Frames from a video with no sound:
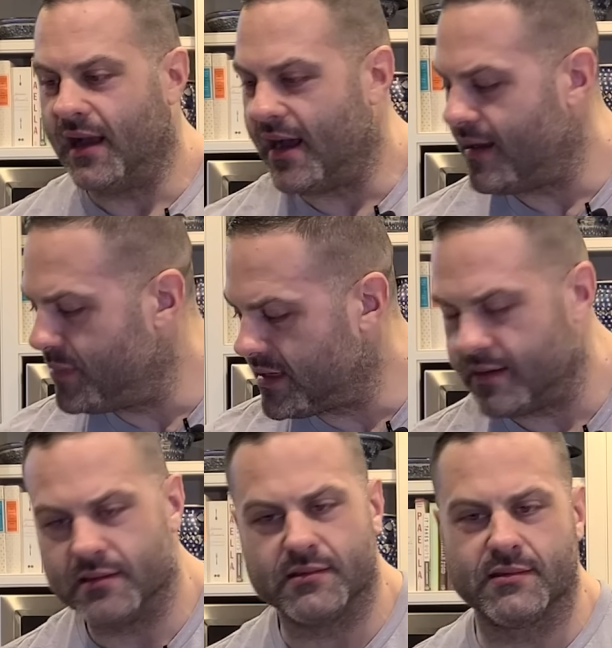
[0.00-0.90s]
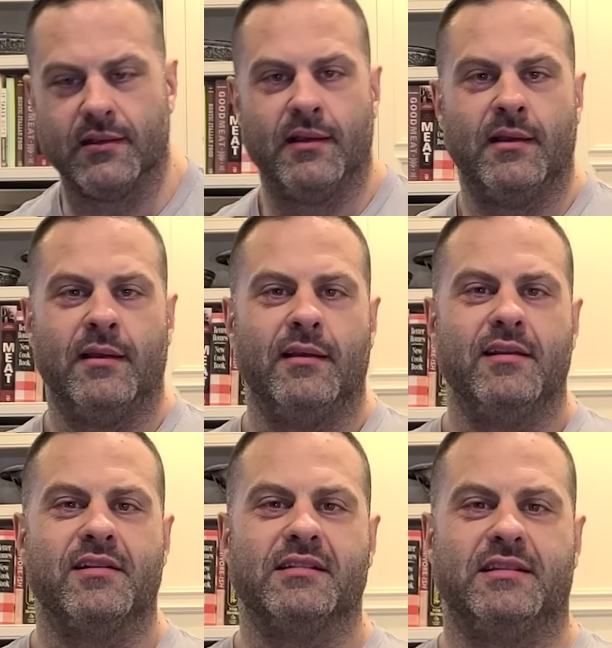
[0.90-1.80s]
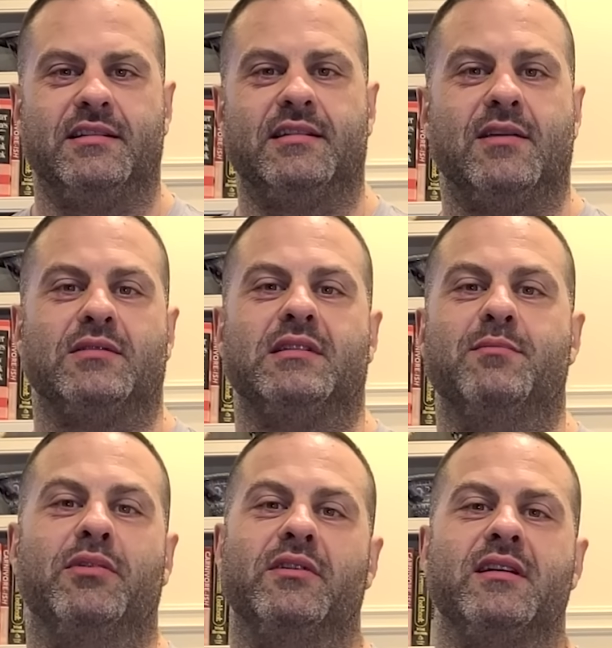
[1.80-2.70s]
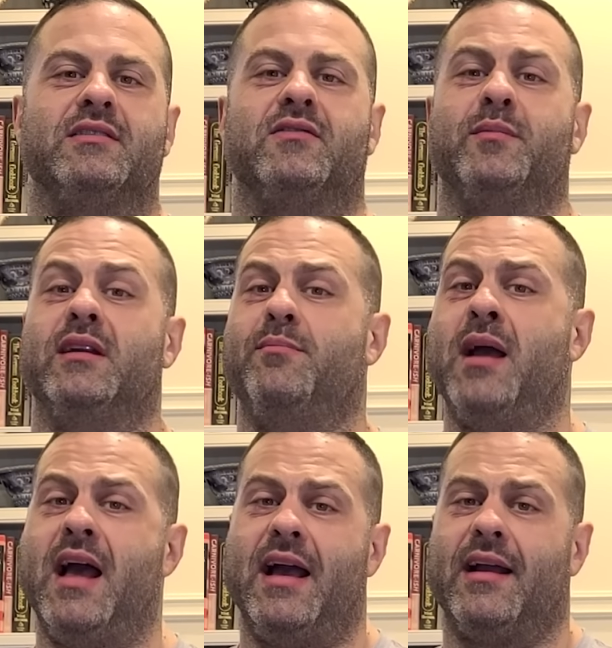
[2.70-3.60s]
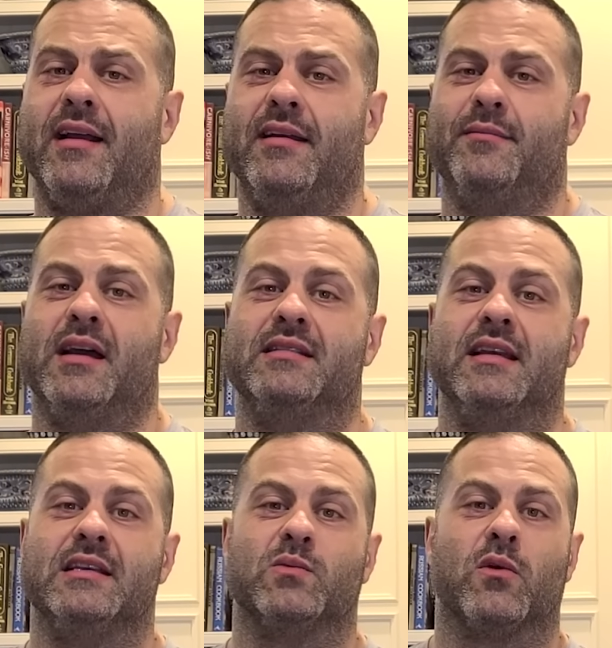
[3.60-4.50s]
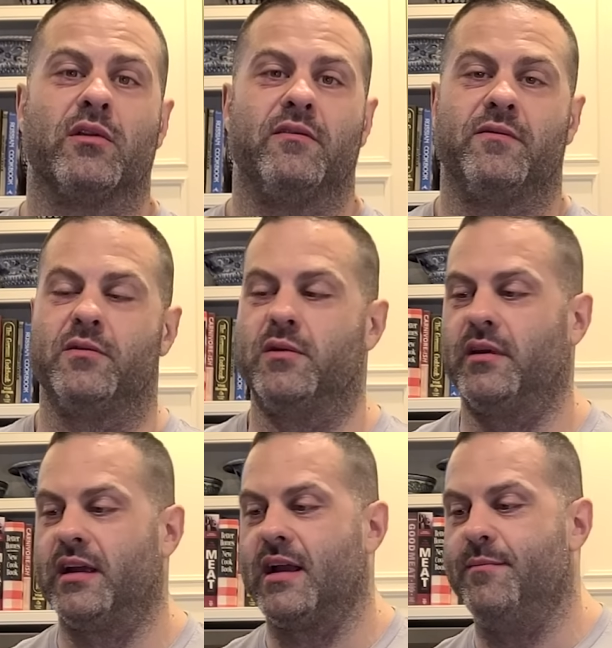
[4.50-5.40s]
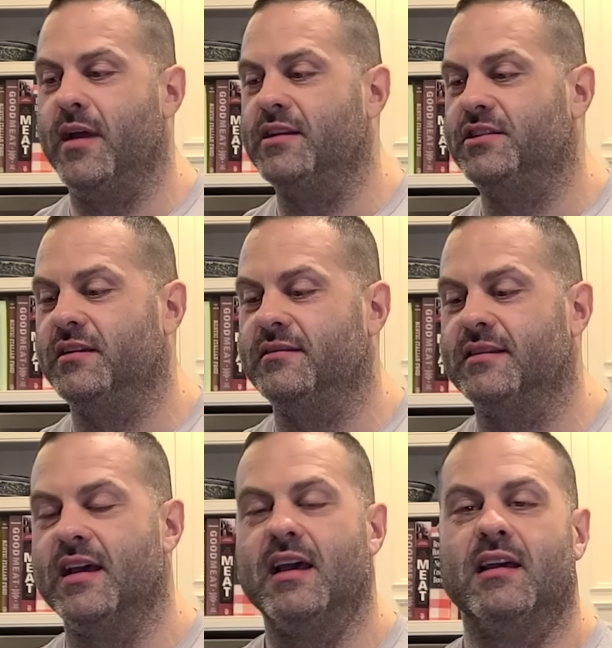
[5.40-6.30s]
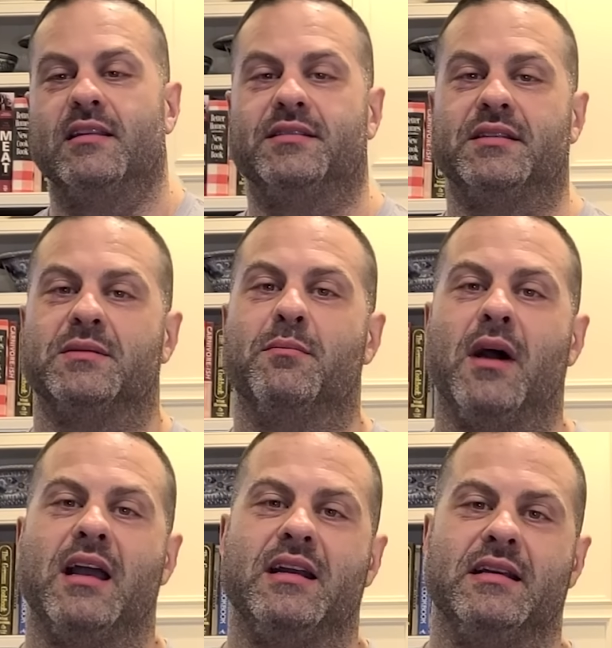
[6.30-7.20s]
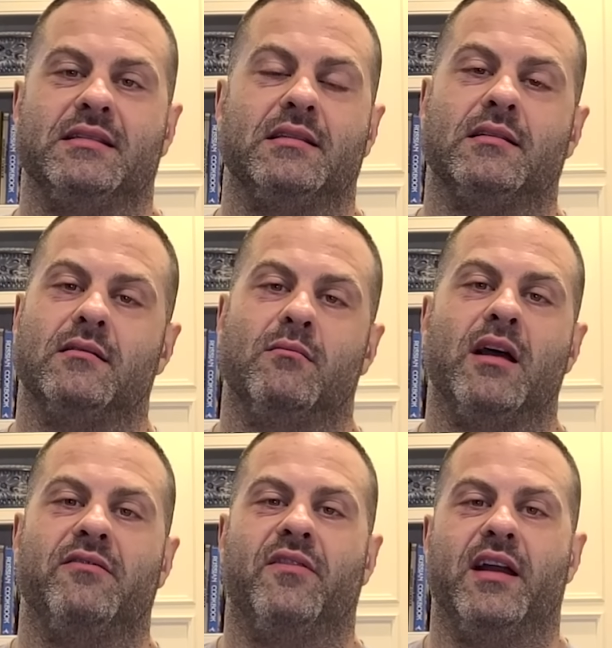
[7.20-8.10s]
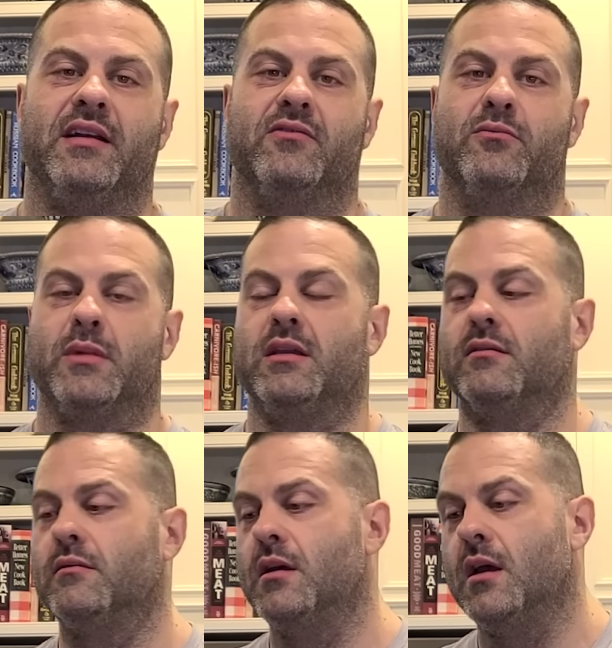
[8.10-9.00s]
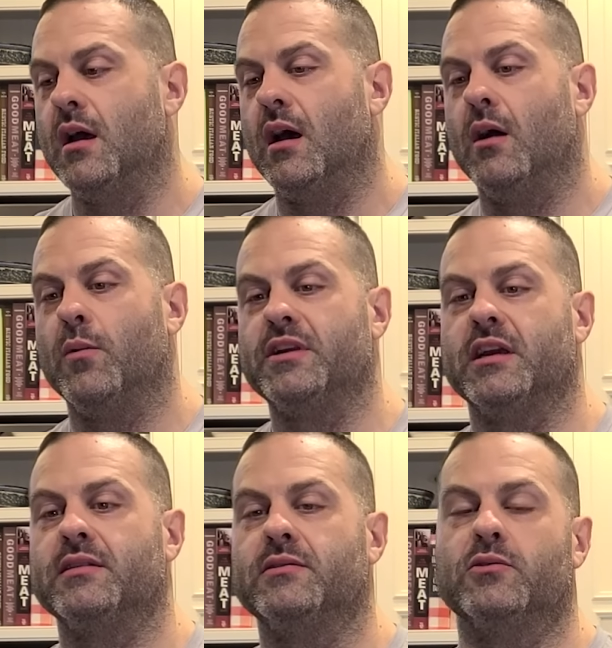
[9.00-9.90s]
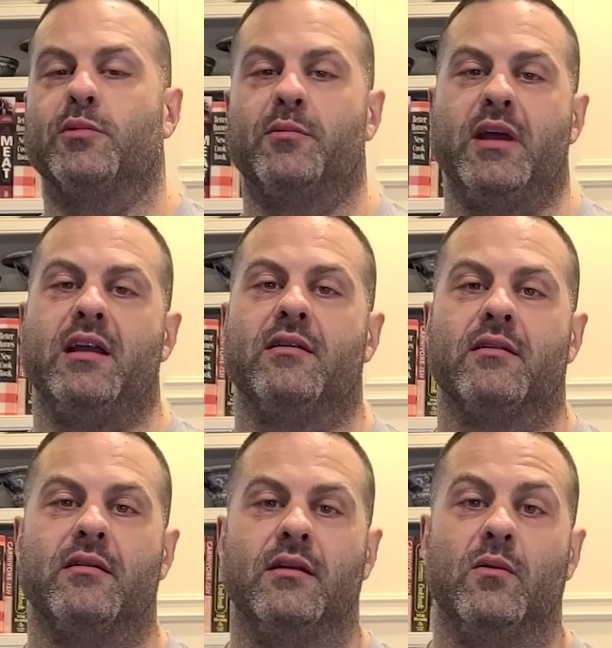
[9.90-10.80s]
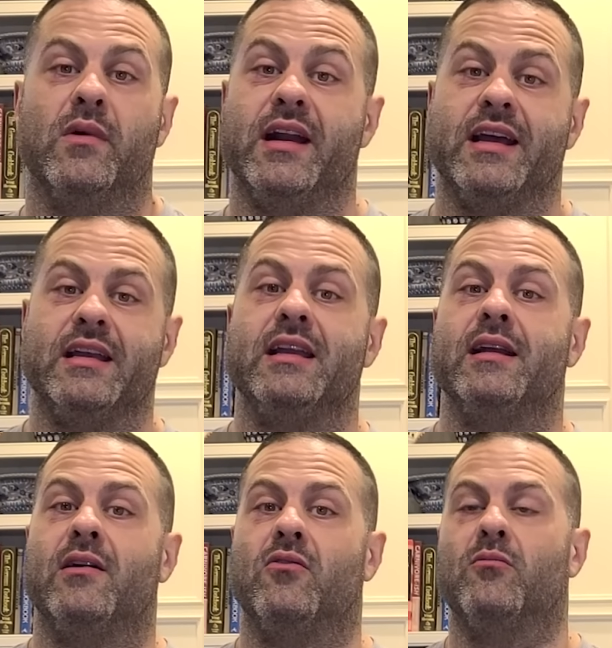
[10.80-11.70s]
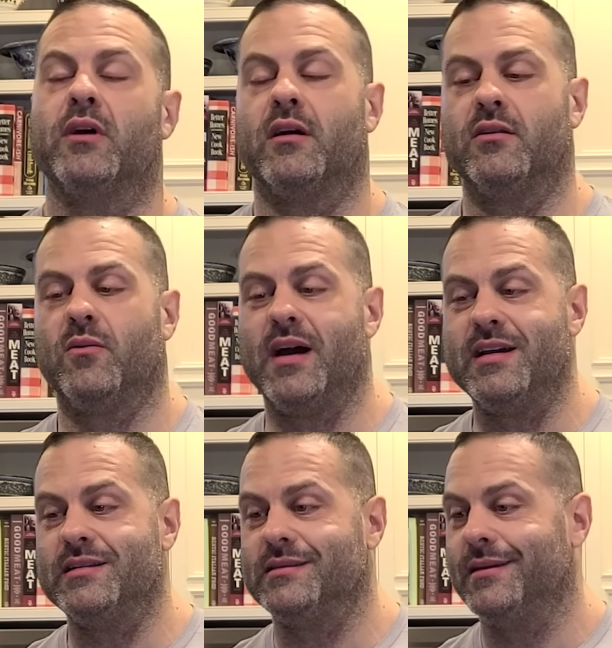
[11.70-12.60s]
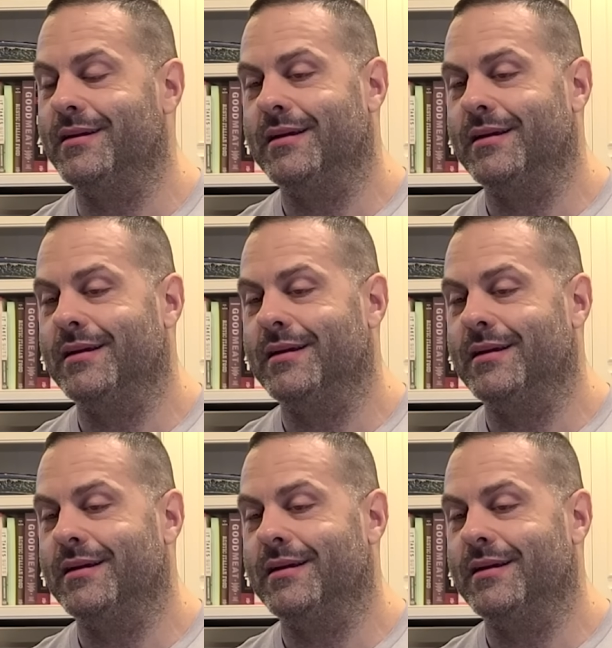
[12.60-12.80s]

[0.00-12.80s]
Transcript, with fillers: uh, because you're gonna see just how simple it is for me to pack my day's worth of food. Like I mentioned, this is minus my final meal, uh, which I do prepare when I get home. But otherwise,